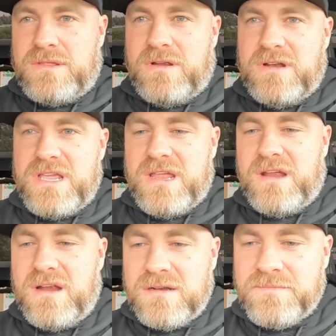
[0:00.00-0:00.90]
Third
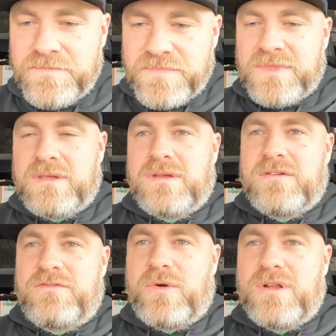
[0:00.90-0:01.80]
gear,
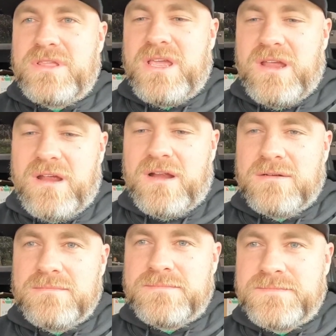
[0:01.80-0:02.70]
fourth gear,